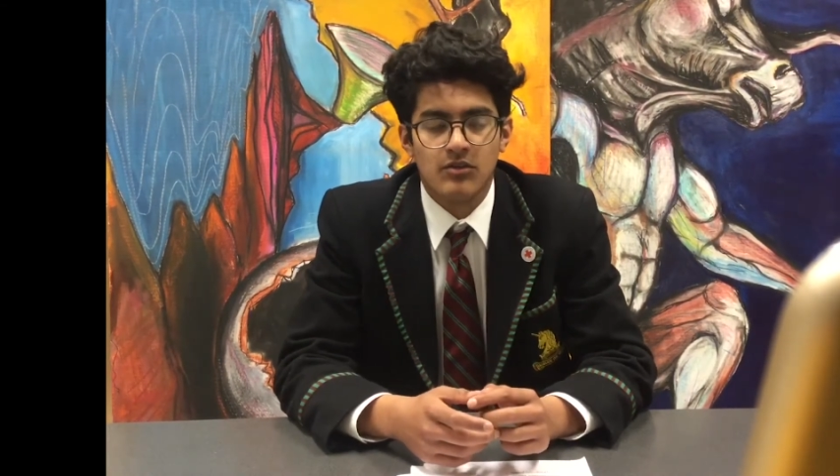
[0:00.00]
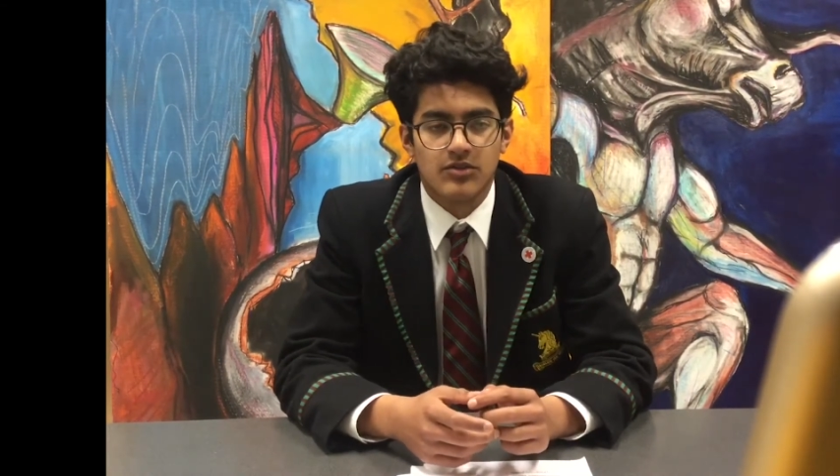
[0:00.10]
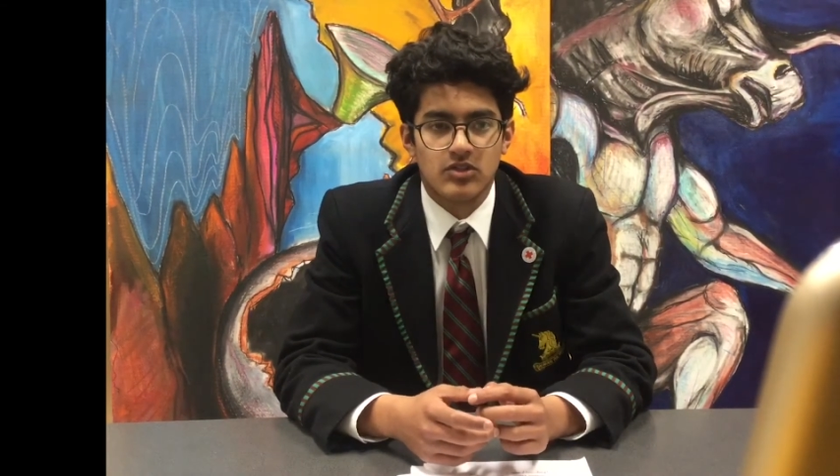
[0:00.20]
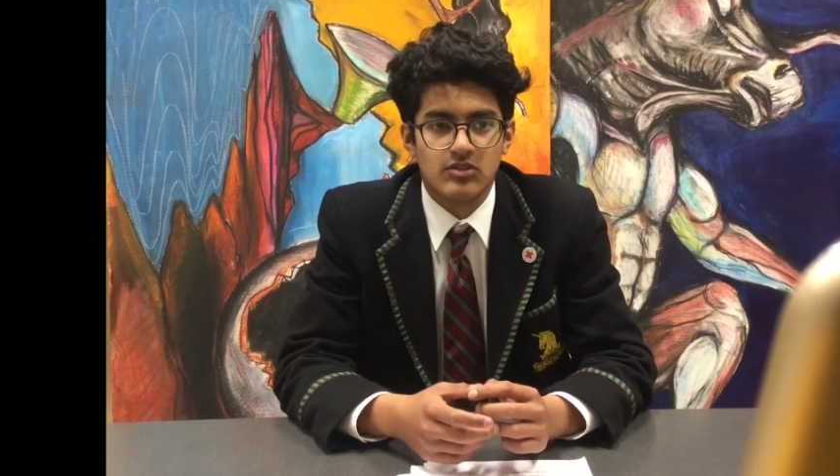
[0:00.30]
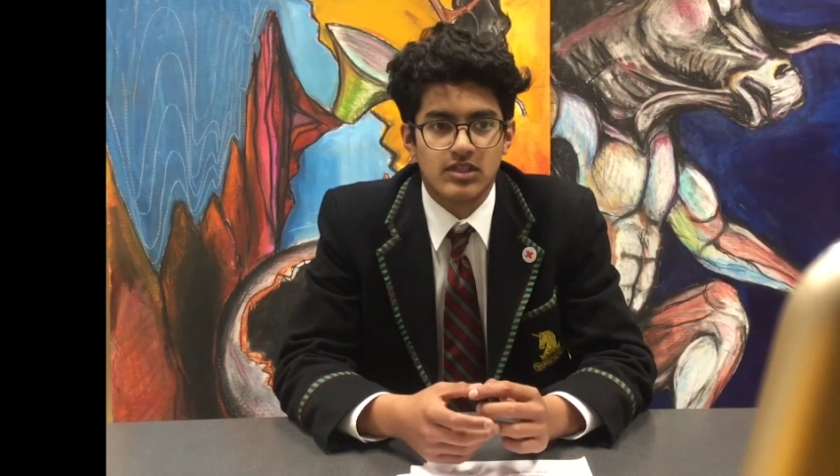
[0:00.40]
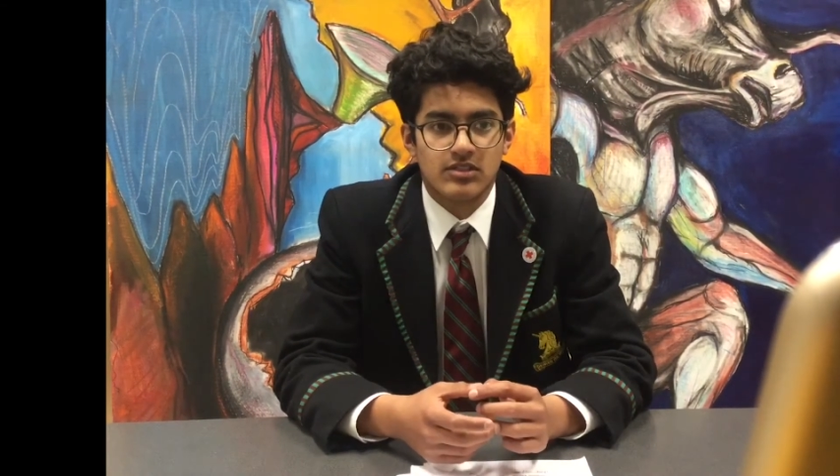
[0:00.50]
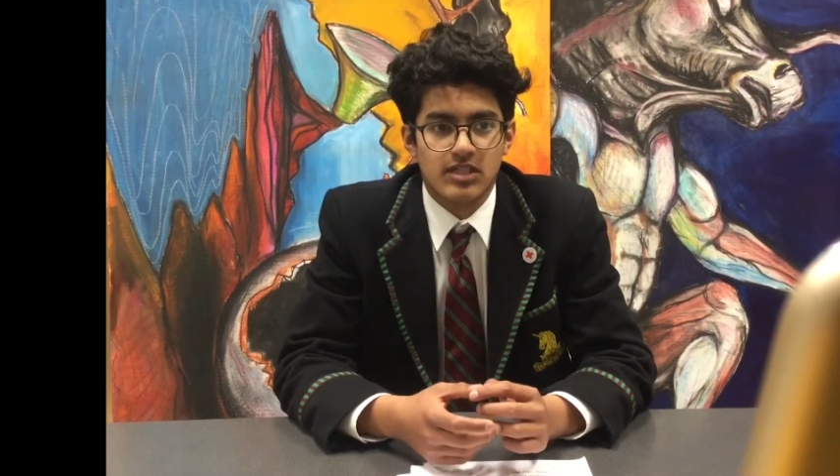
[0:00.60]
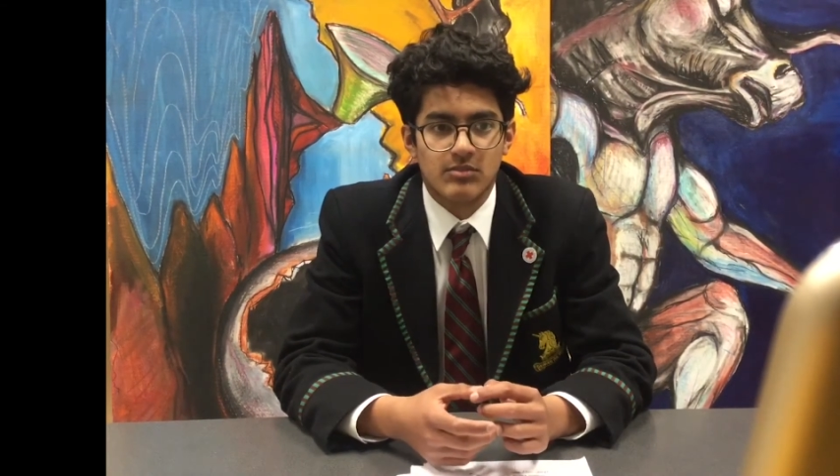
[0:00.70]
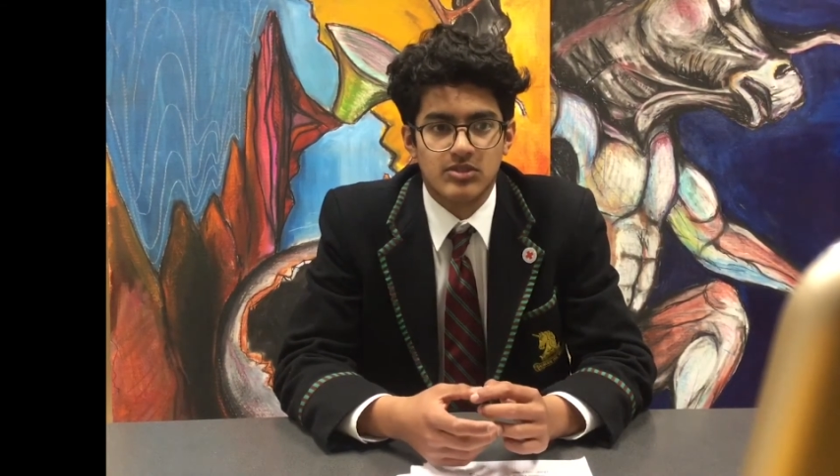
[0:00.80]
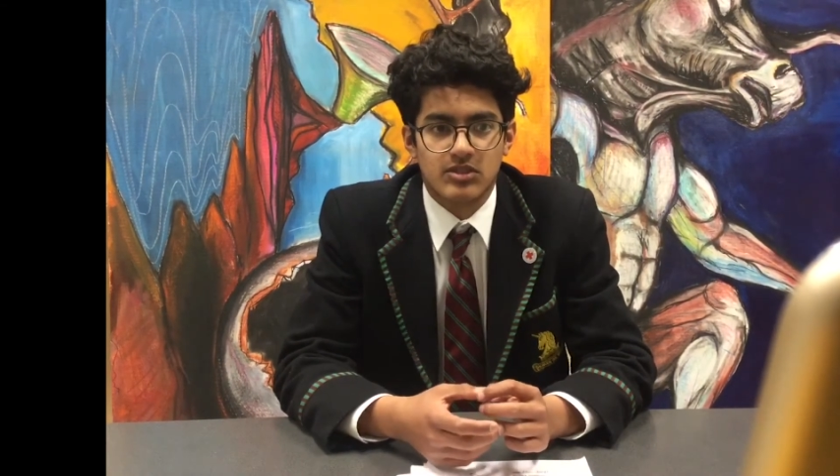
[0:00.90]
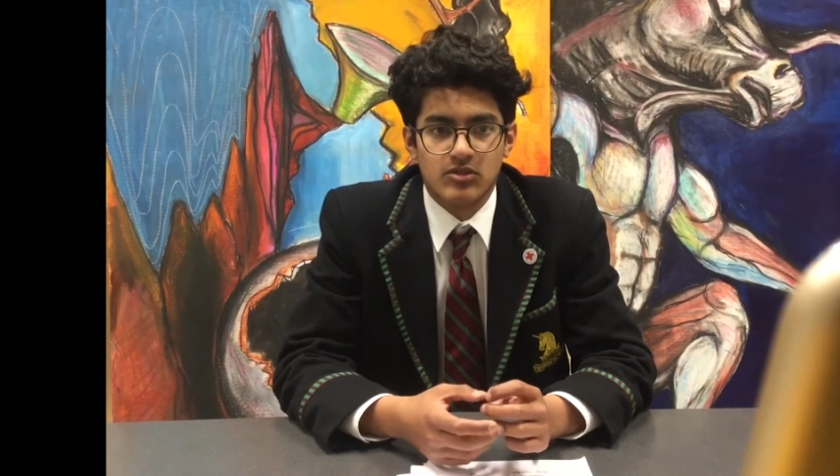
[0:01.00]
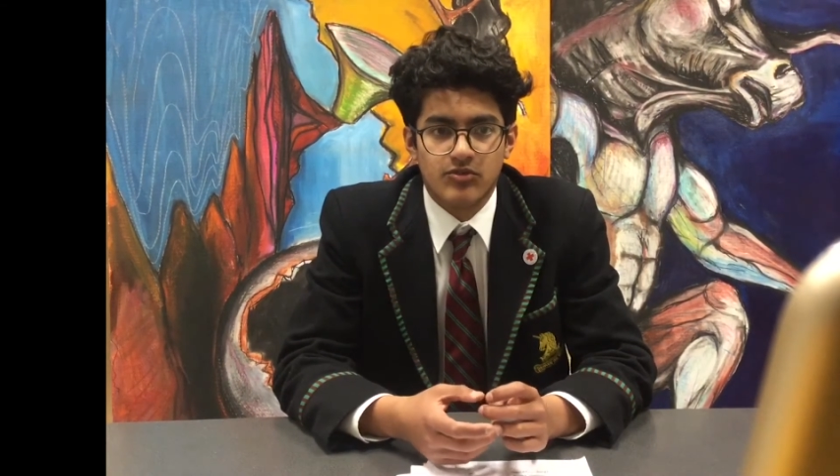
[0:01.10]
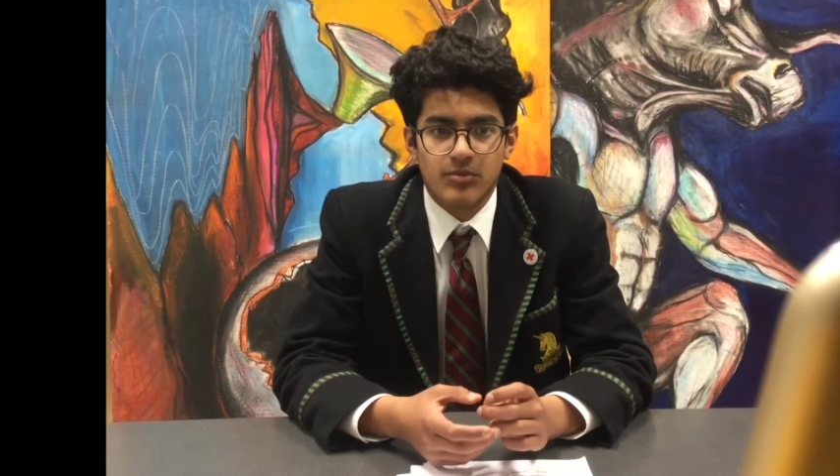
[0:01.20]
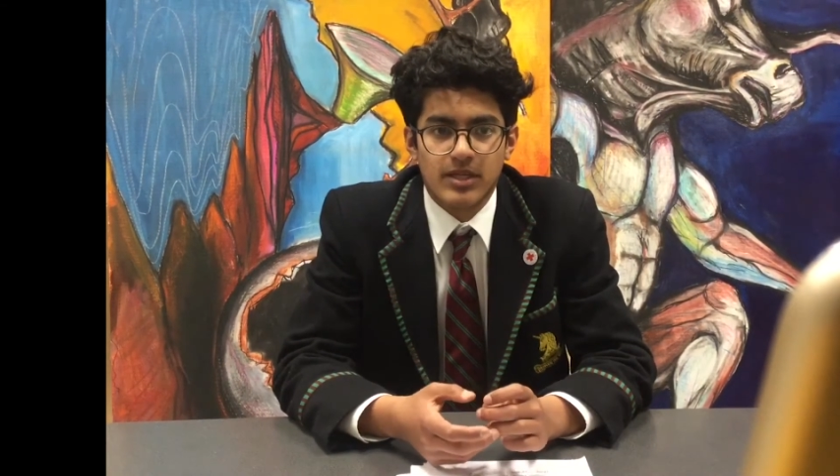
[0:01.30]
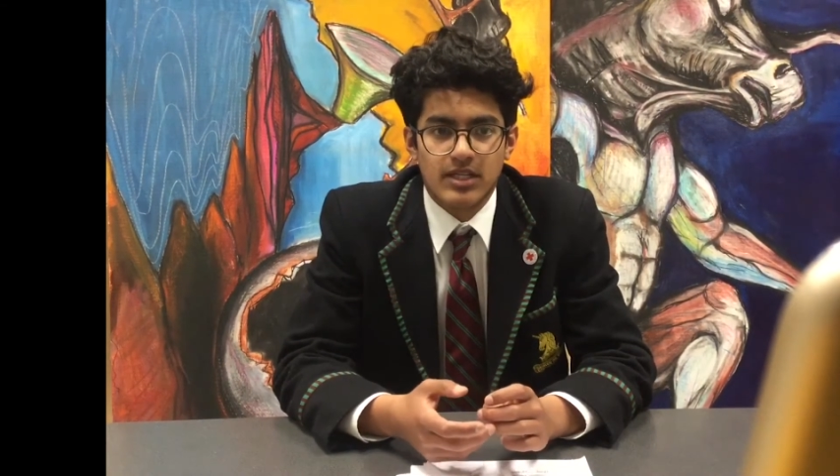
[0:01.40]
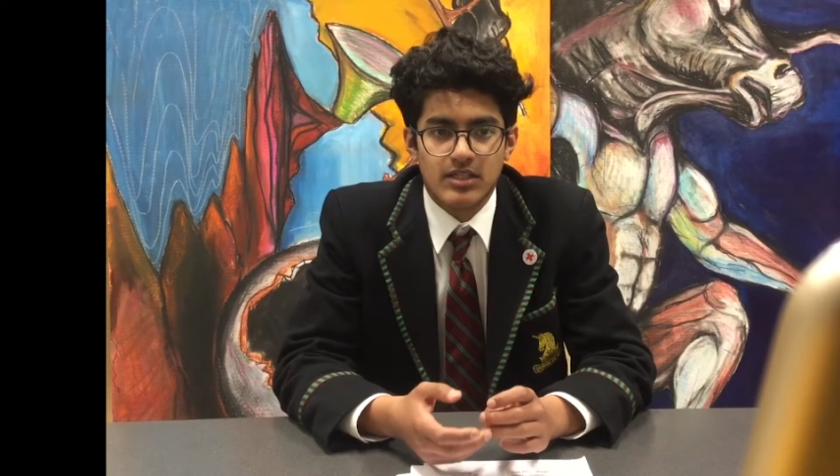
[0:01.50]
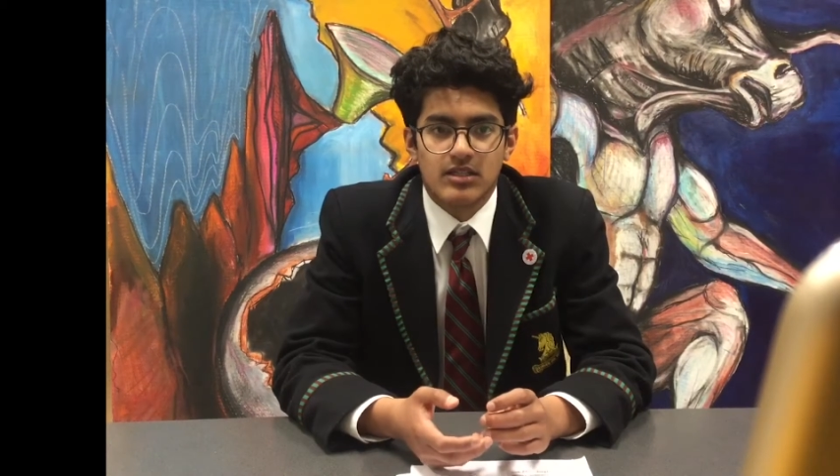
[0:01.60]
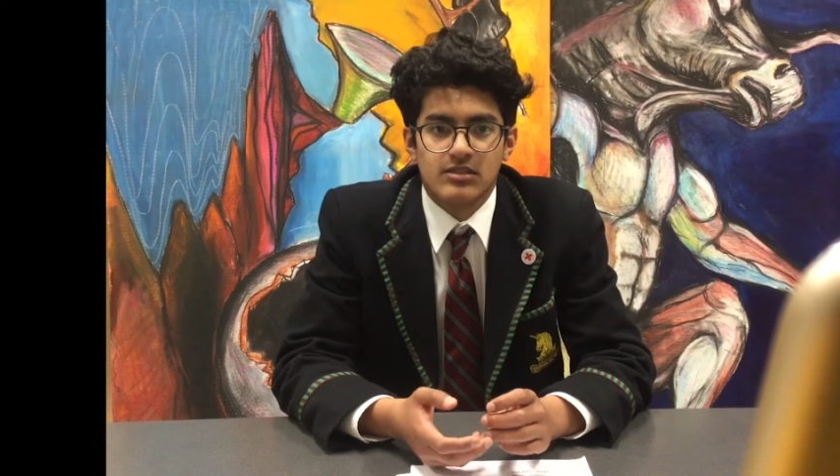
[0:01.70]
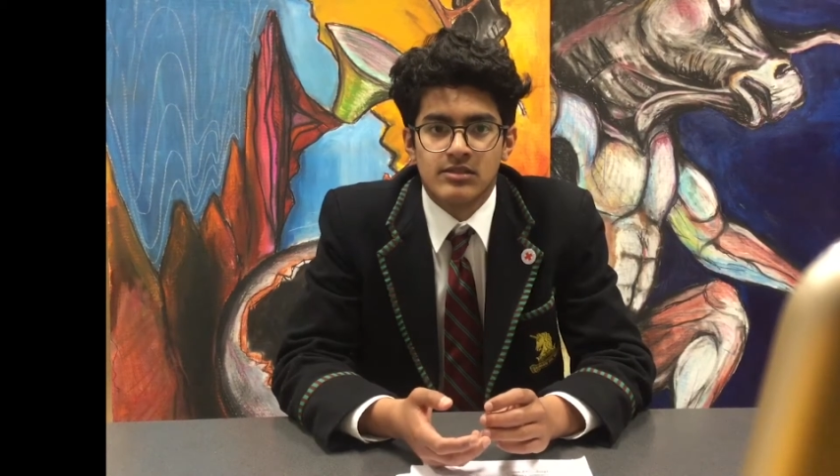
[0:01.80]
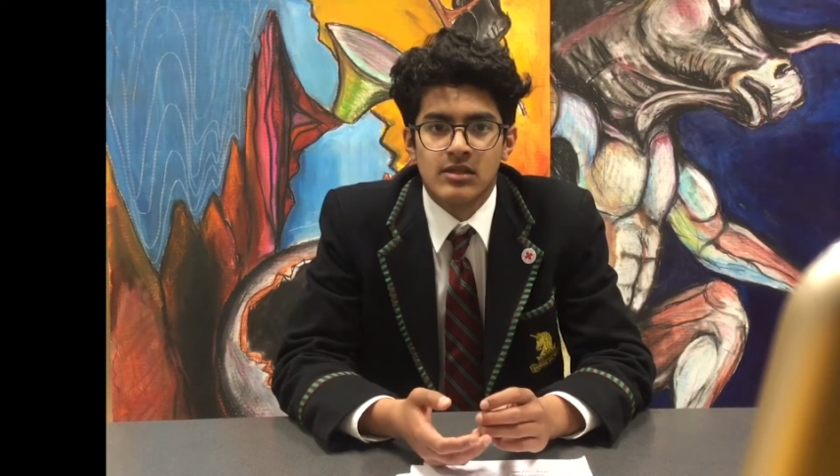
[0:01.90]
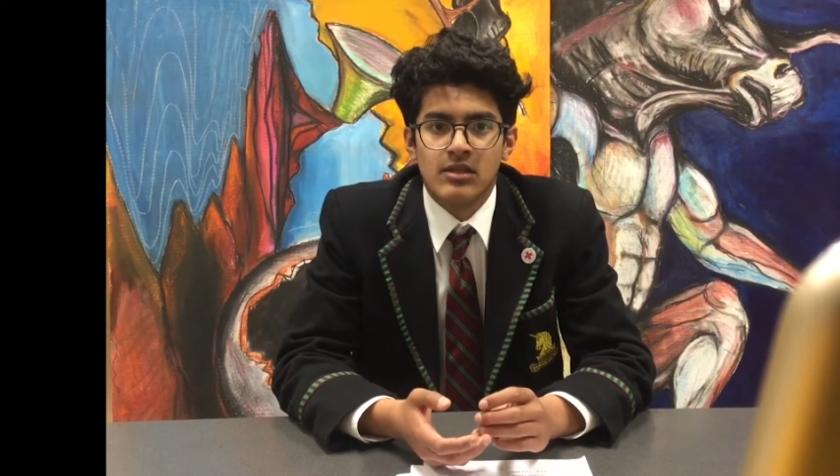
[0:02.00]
for using stem cells for many years,